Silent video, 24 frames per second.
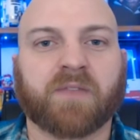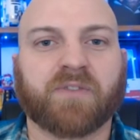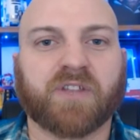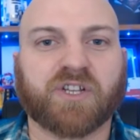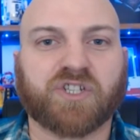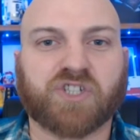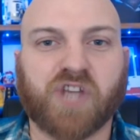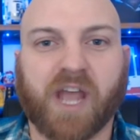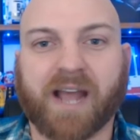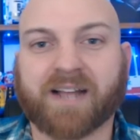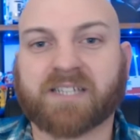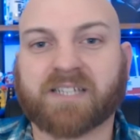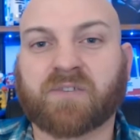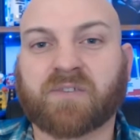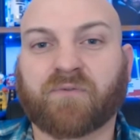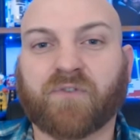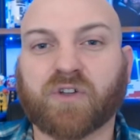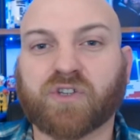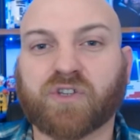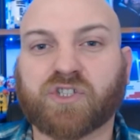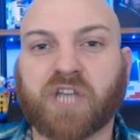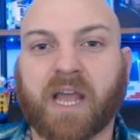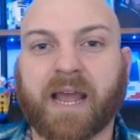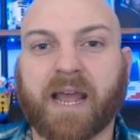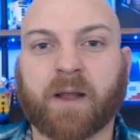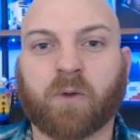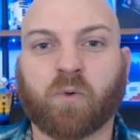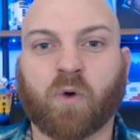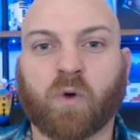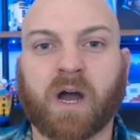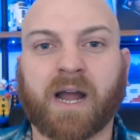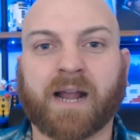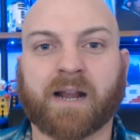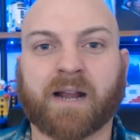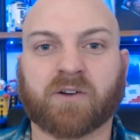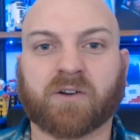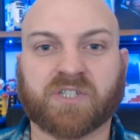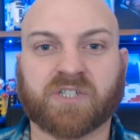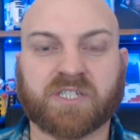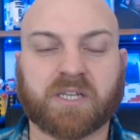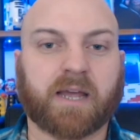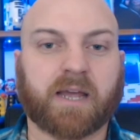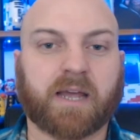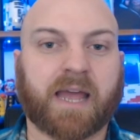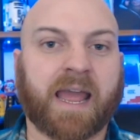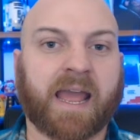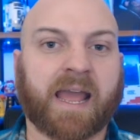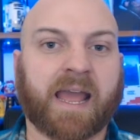The Jacksonville Jaguars
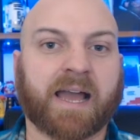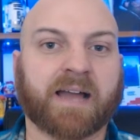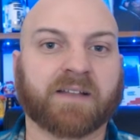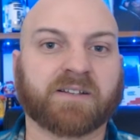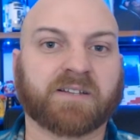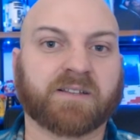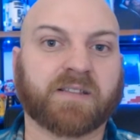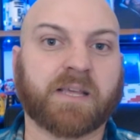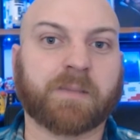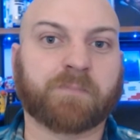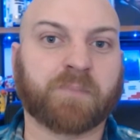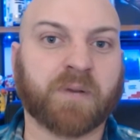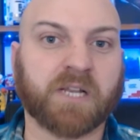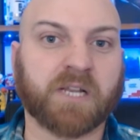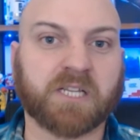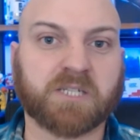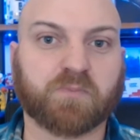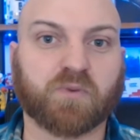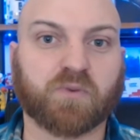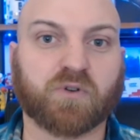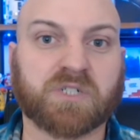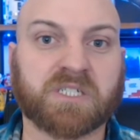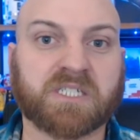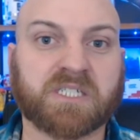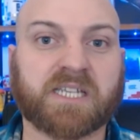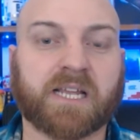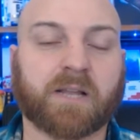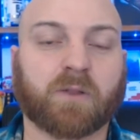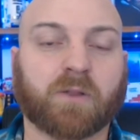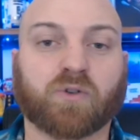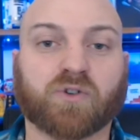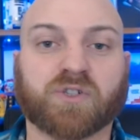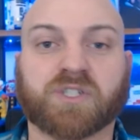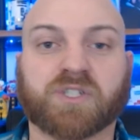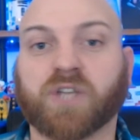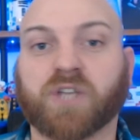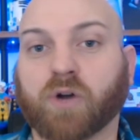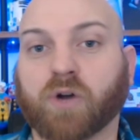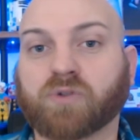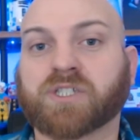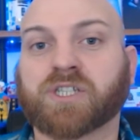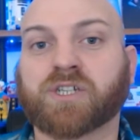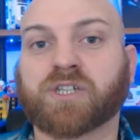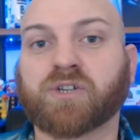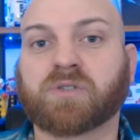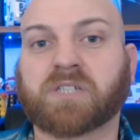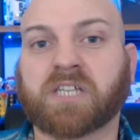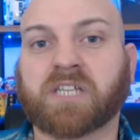and the Pittsburgh Steelers. Those
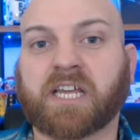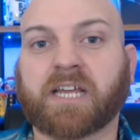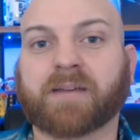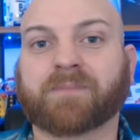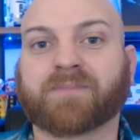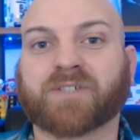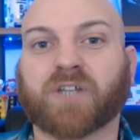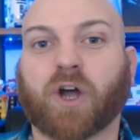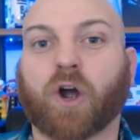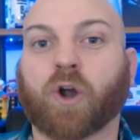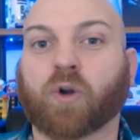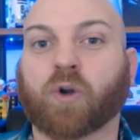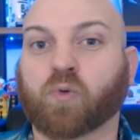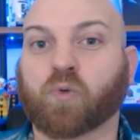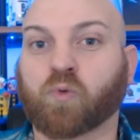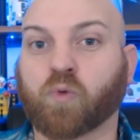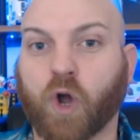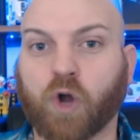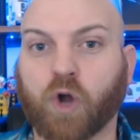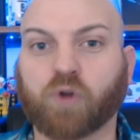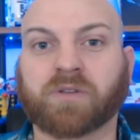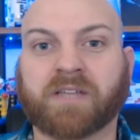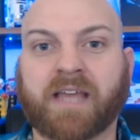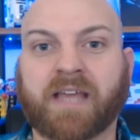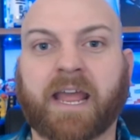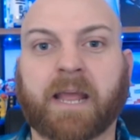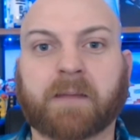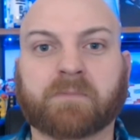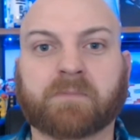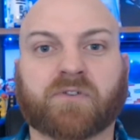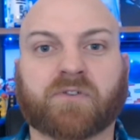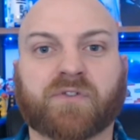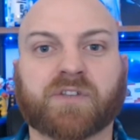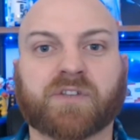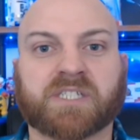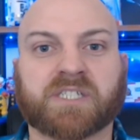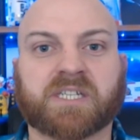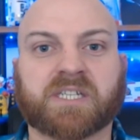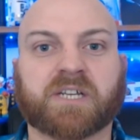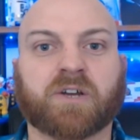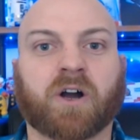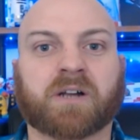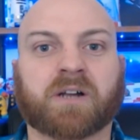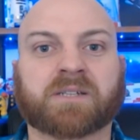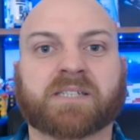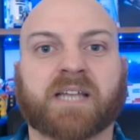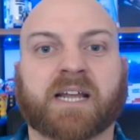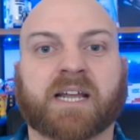2 teams are road games for the
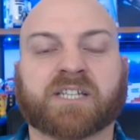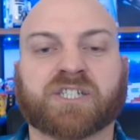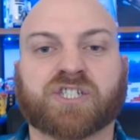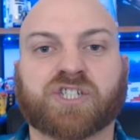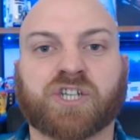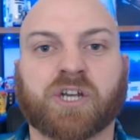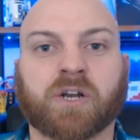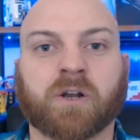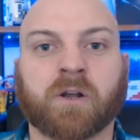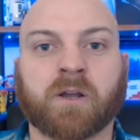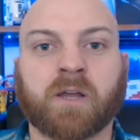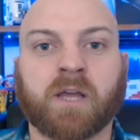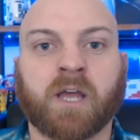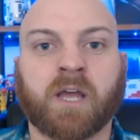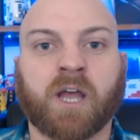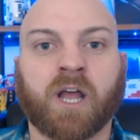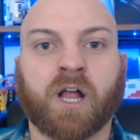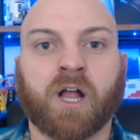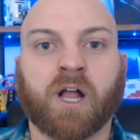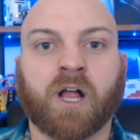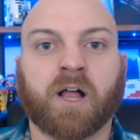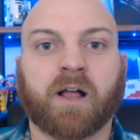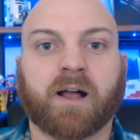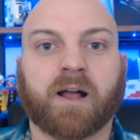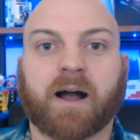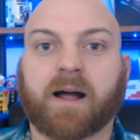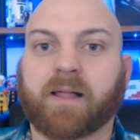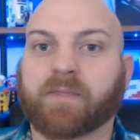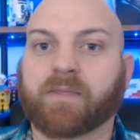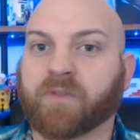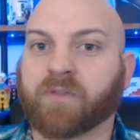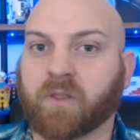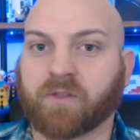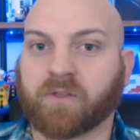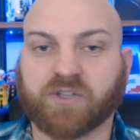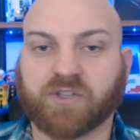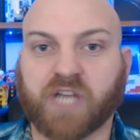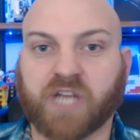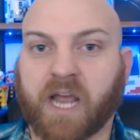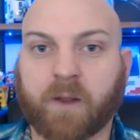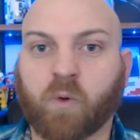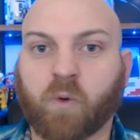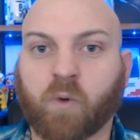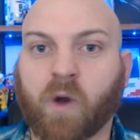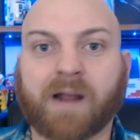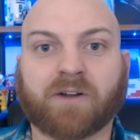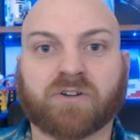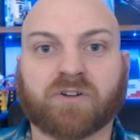Seahawks next year. The
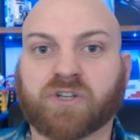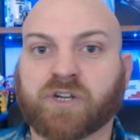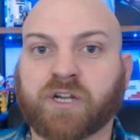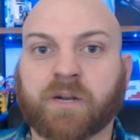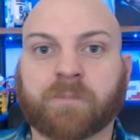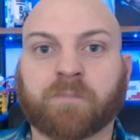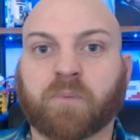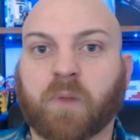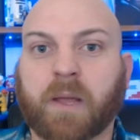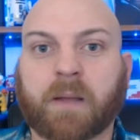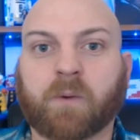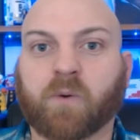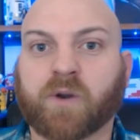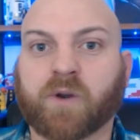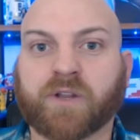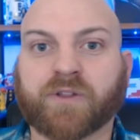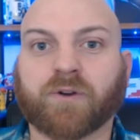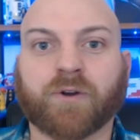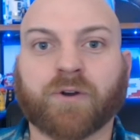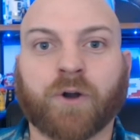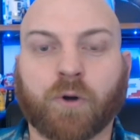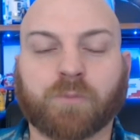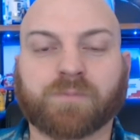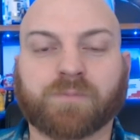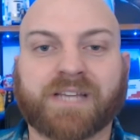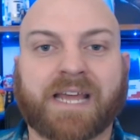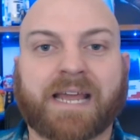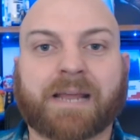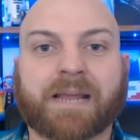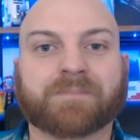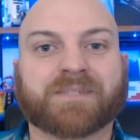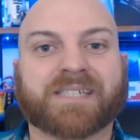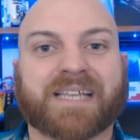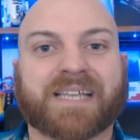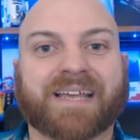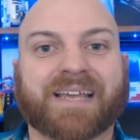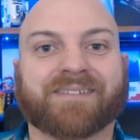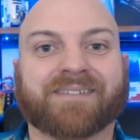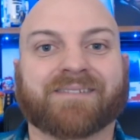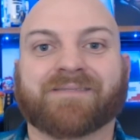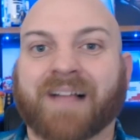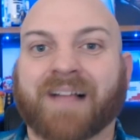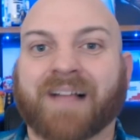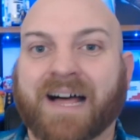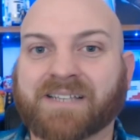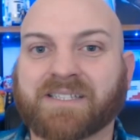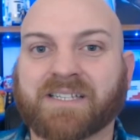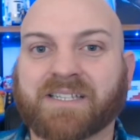Jaguars are going to play one of their home games in
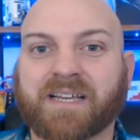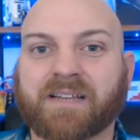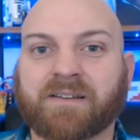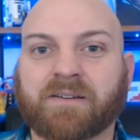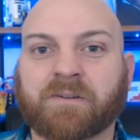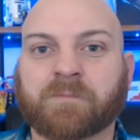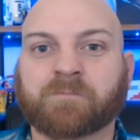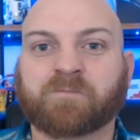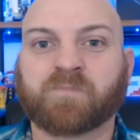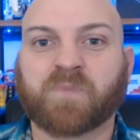London,